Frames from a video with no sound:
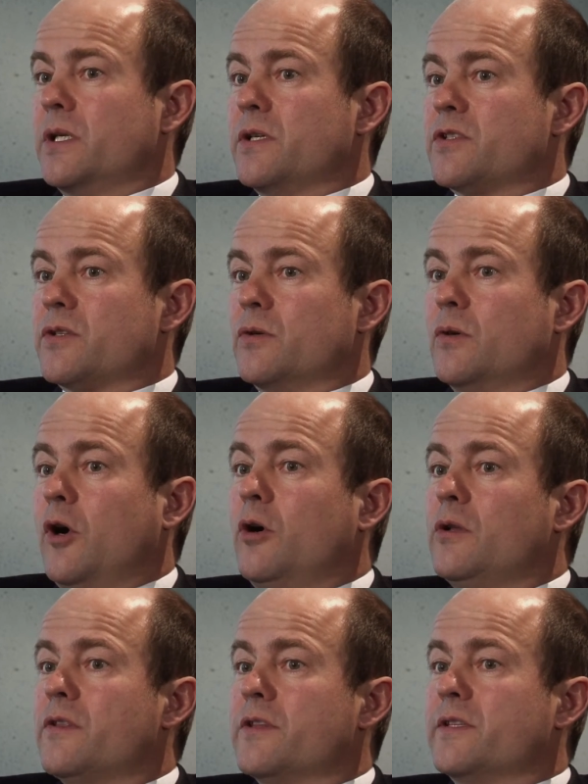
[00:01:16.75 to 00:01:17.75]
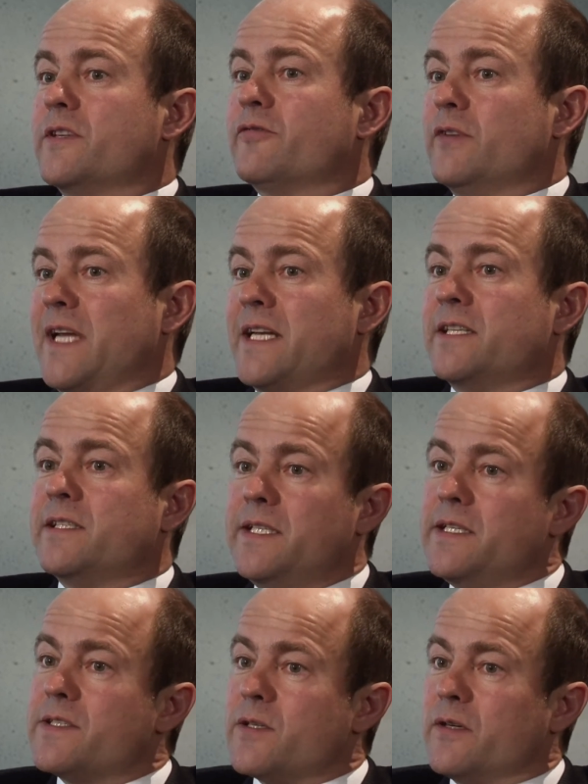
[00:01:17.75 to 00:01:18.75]
So all the different
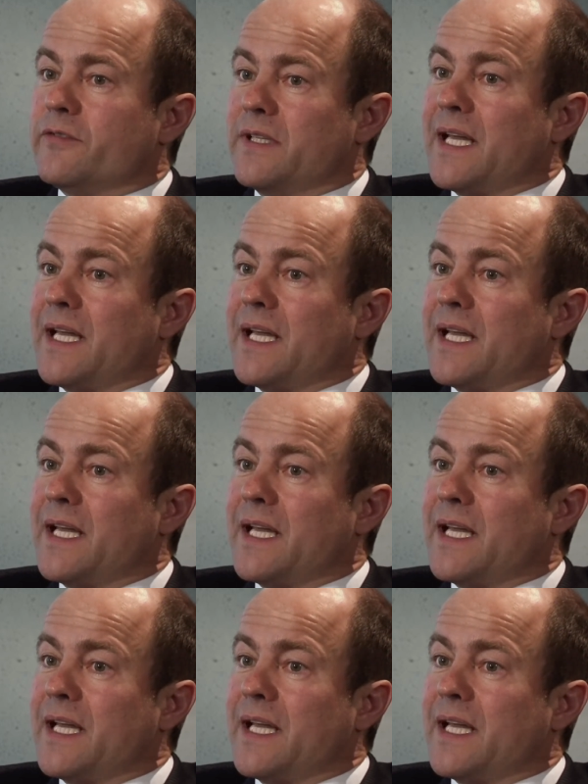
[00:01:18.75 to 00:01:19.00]
entities of a